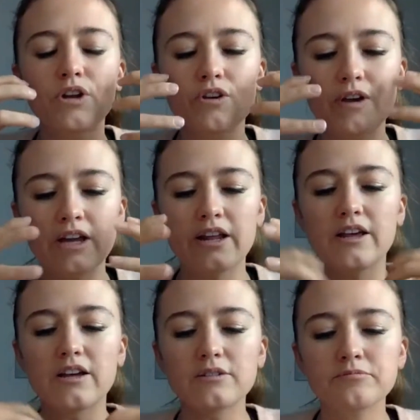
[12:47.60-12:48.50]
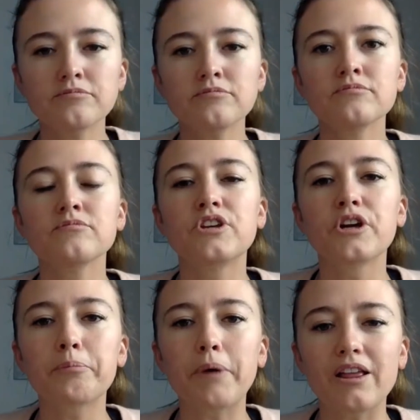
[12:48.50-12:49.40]
when you inhale,
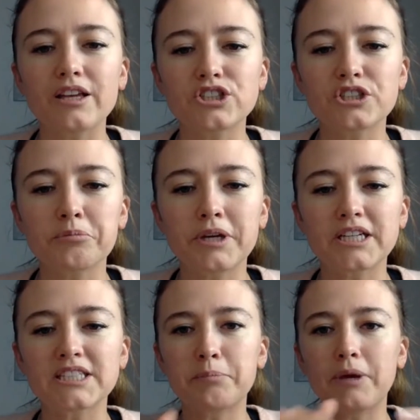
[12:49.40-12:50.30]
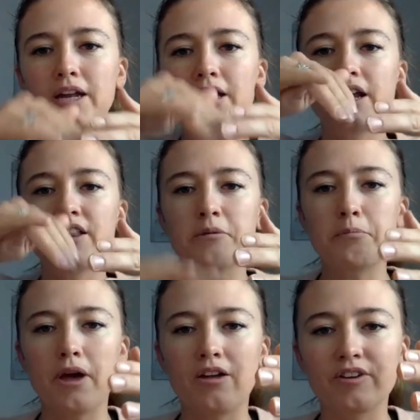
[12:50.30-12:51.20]
your belly should be expanded and the
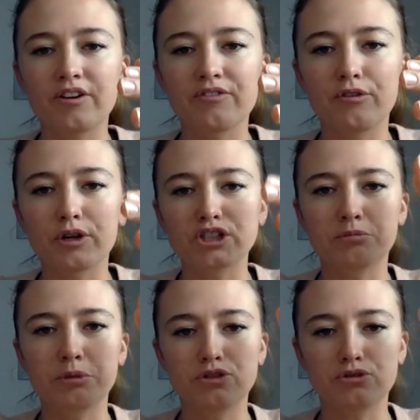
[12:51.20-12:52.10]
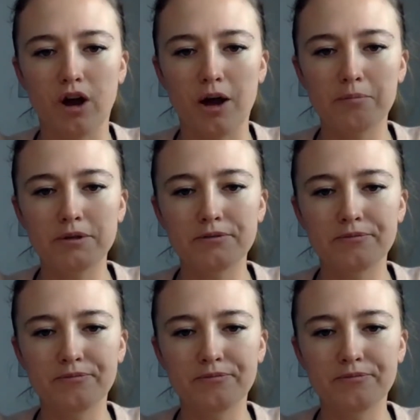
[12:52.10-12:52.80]
pelvic floor should be dropped.